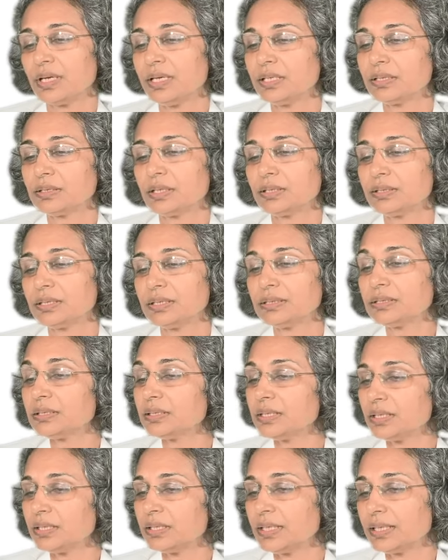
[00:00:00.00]
30th
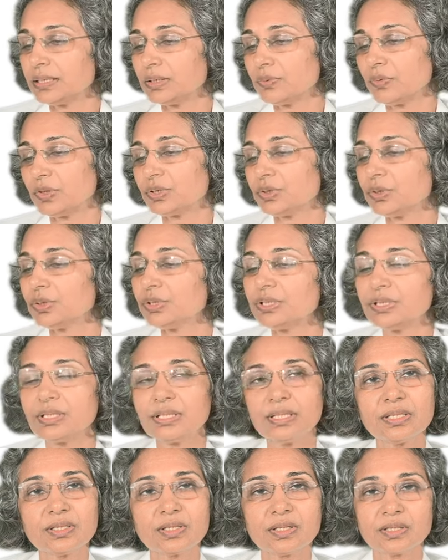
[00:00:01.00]
day and 120
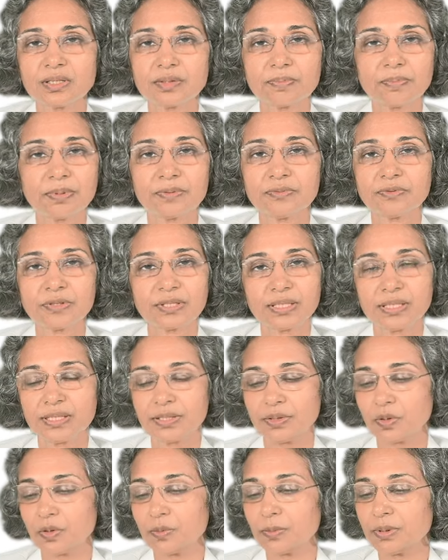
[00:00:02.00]
days, it's
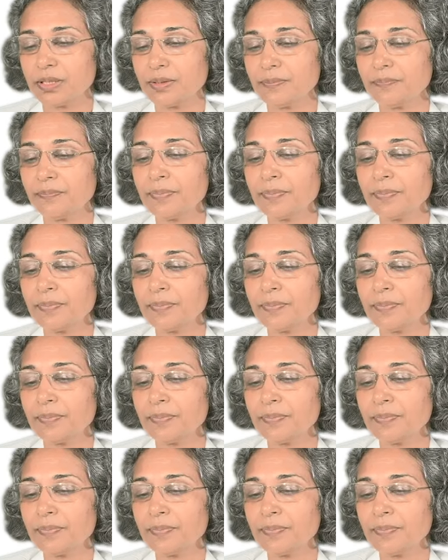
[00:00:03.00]
perfectly normal.